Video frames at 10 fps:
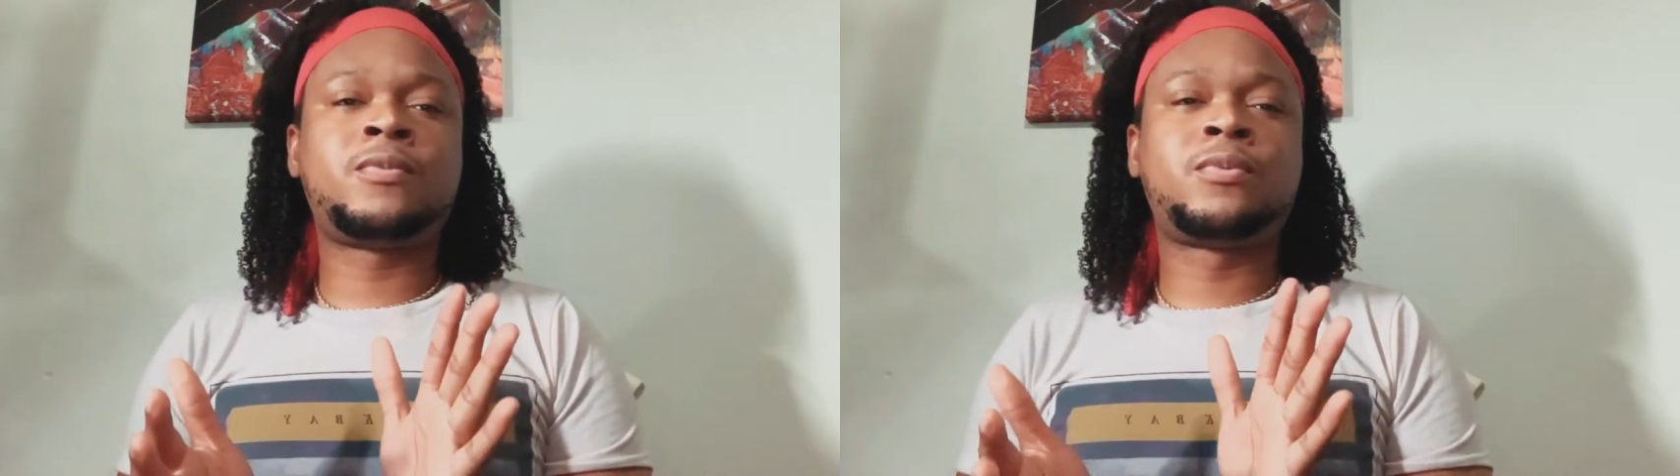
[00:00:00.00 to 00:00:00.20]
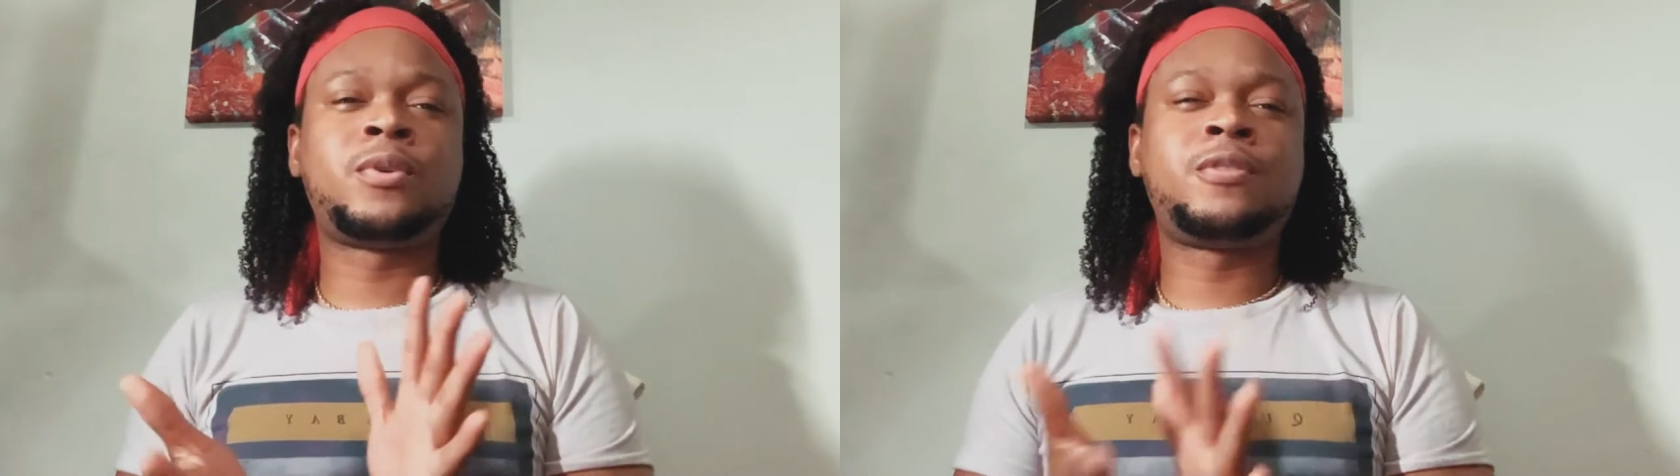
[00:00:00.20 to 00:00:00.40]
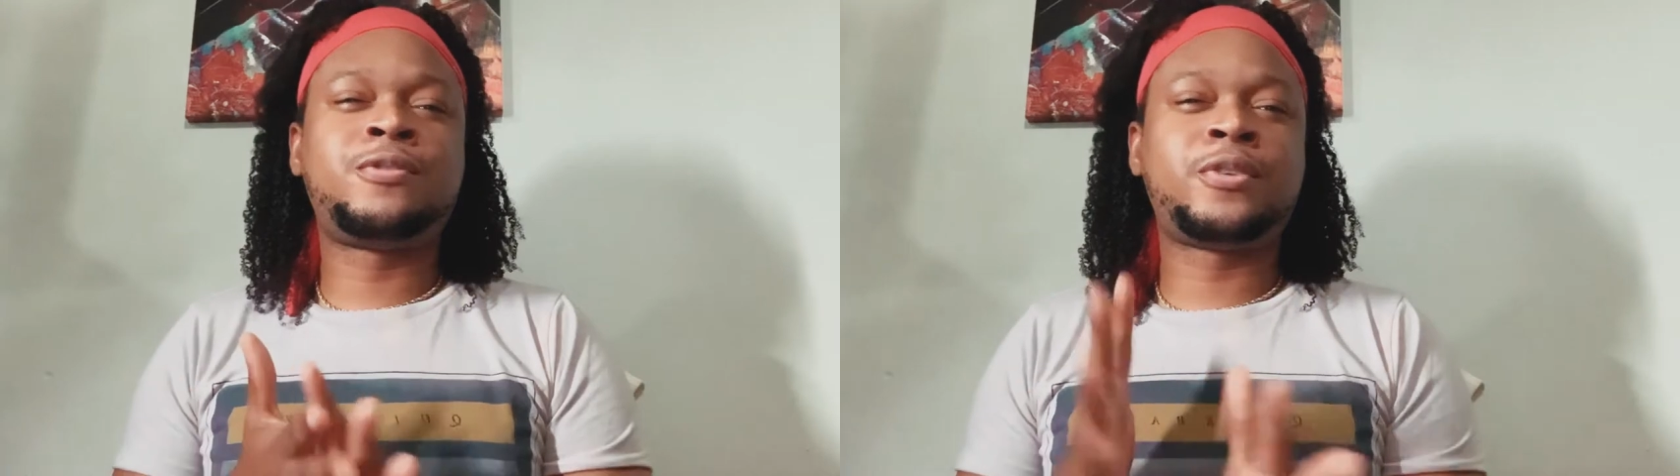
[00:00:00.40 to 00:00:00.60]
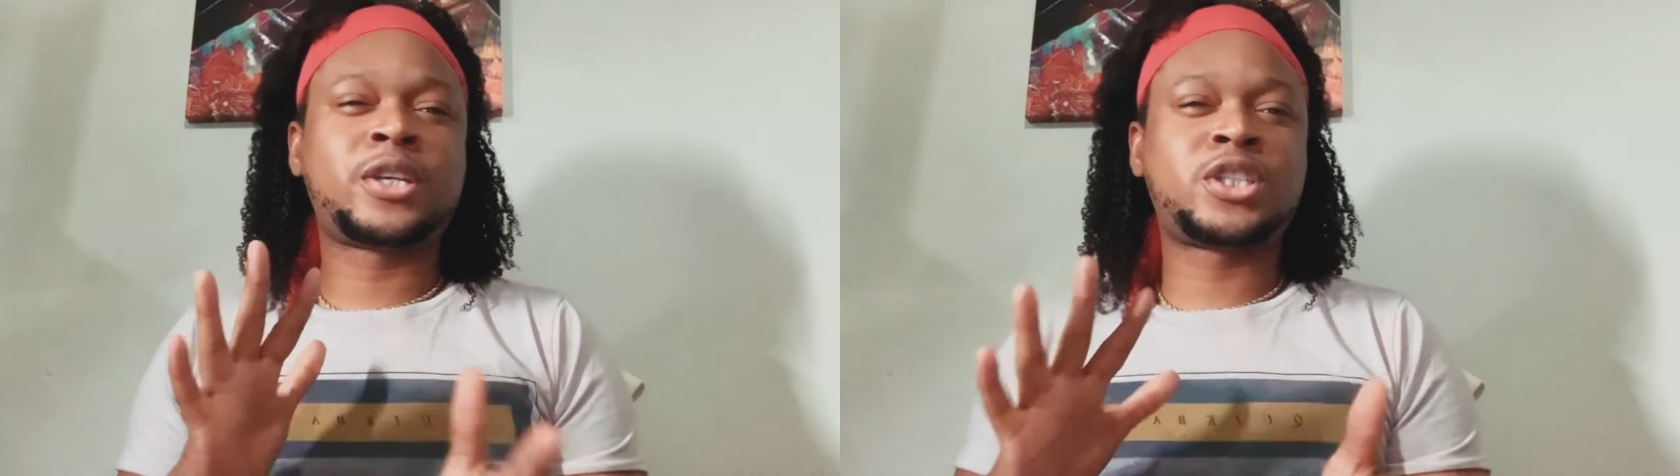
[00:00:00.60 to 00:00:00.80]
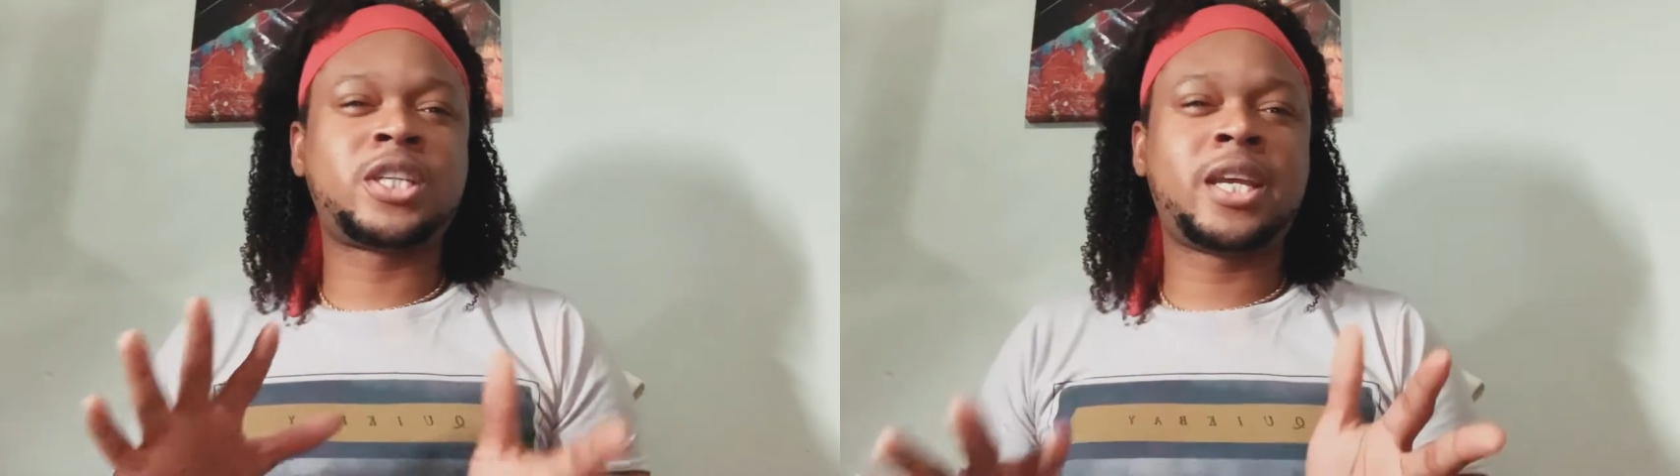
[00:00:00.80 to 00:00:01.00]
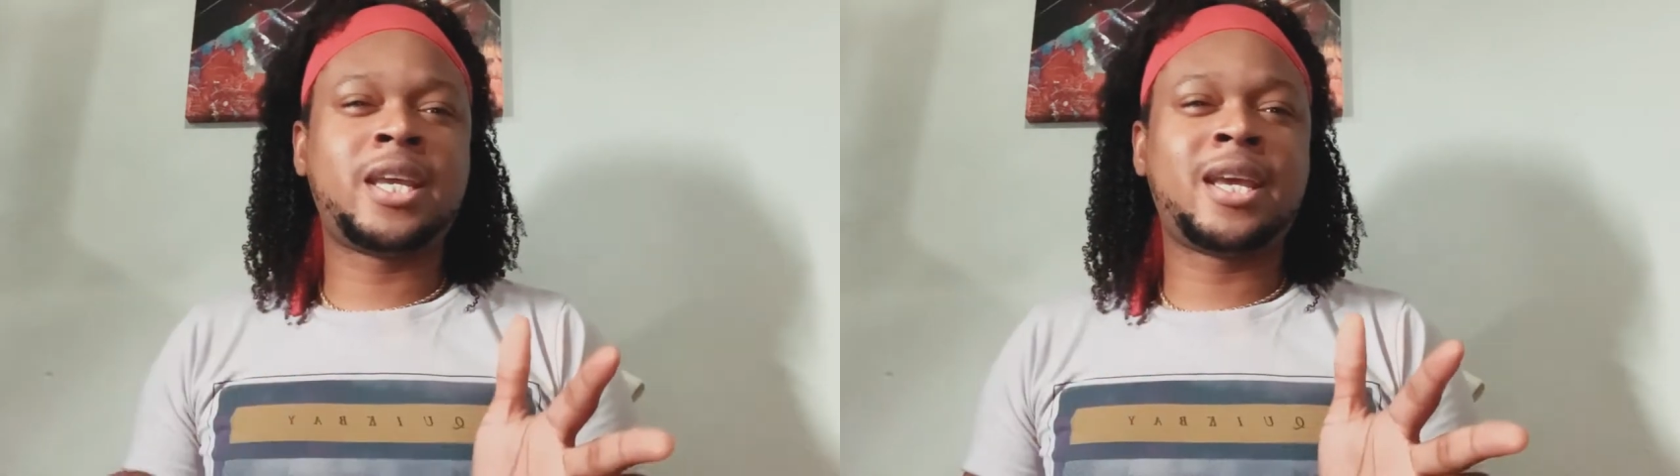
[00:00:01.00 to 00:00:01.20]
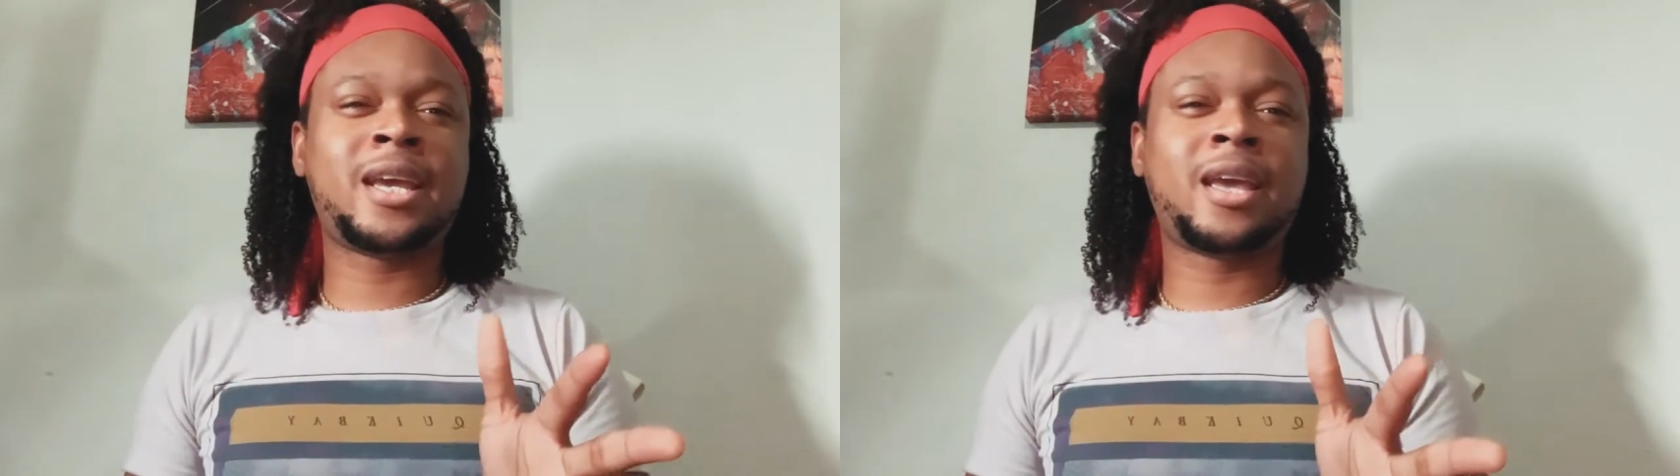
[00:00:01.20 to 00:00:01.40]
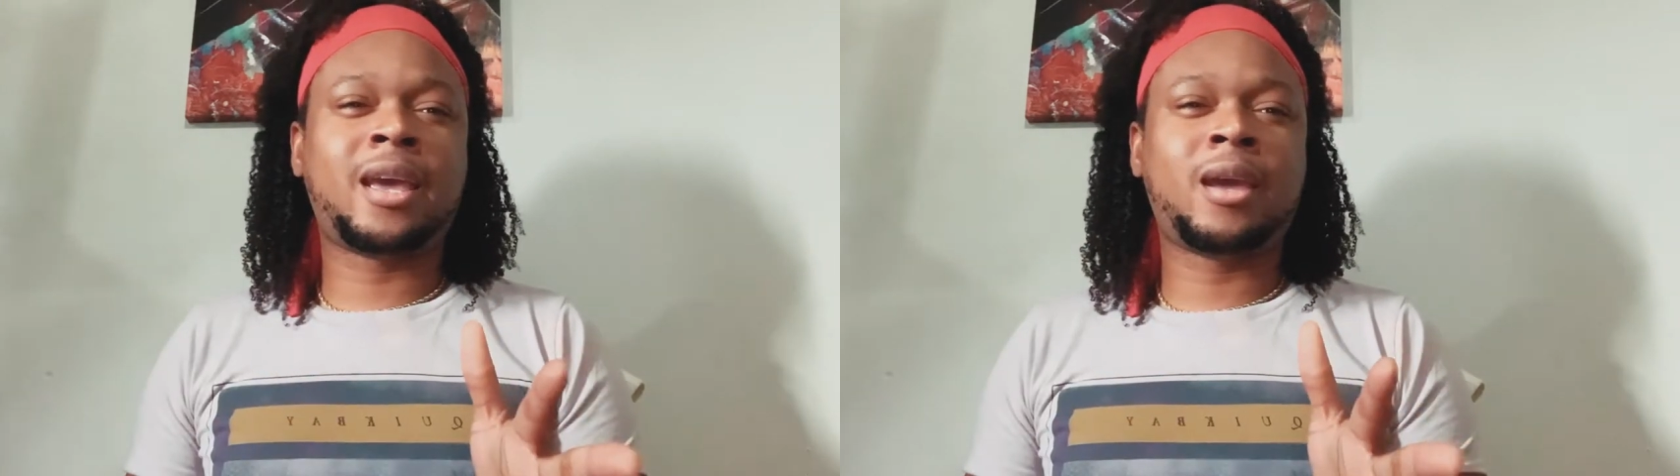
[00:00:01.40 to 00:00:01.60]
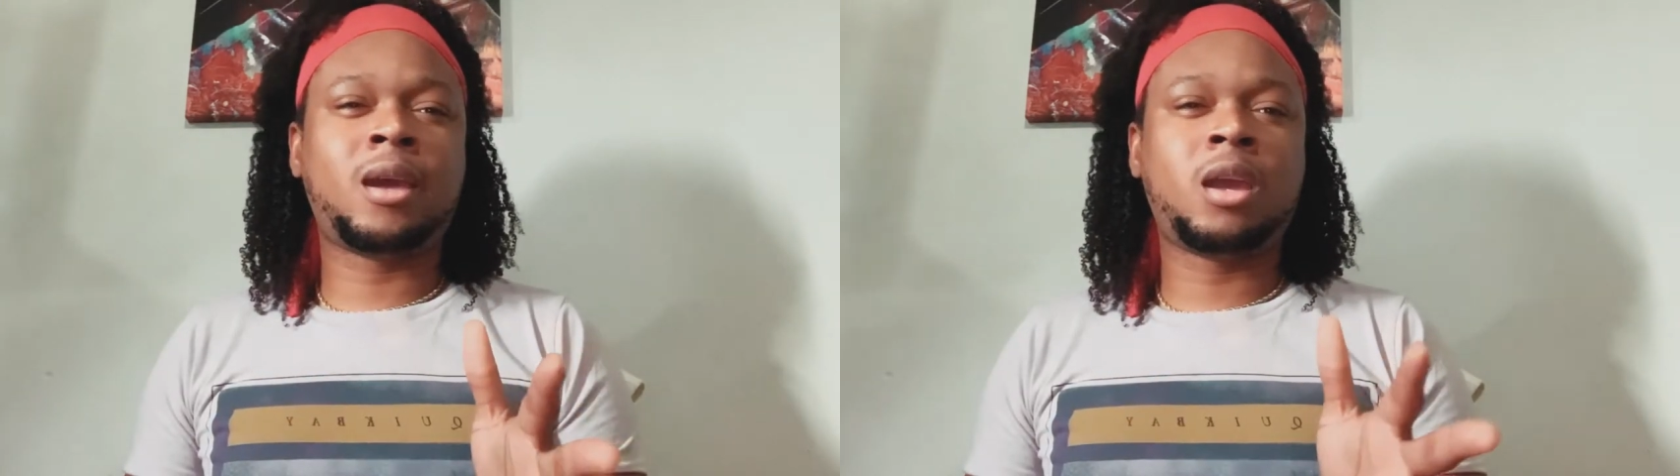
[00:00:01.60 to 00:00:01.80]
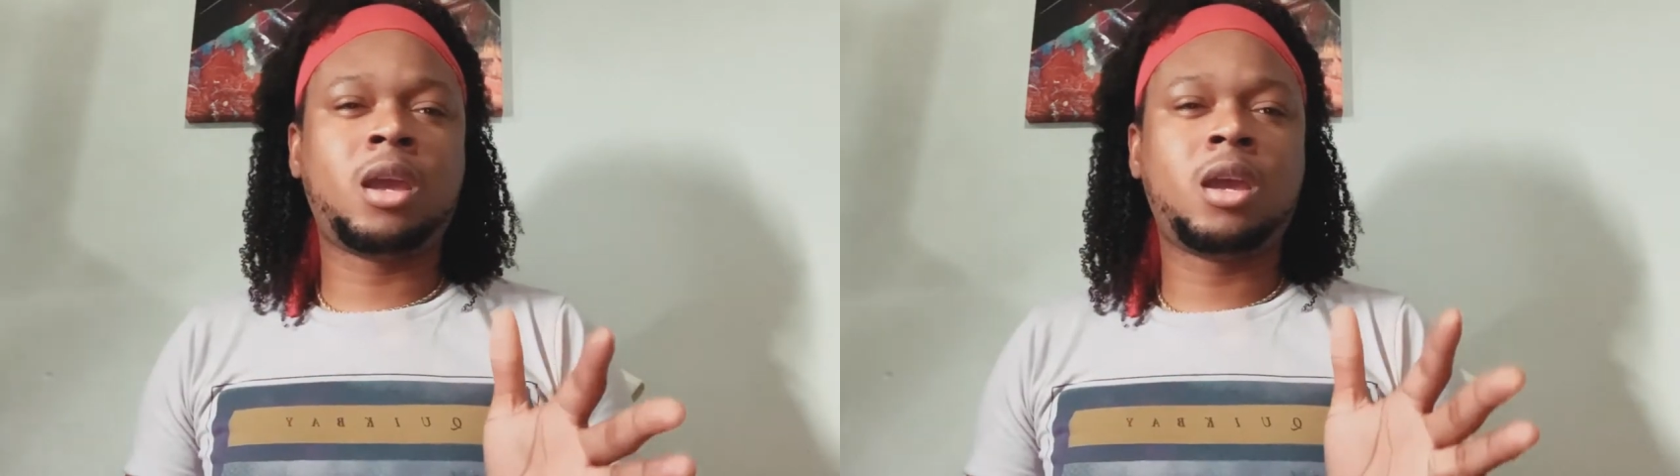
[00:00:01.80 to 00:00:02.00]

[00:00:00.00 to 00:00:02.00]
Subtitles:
refreshy hair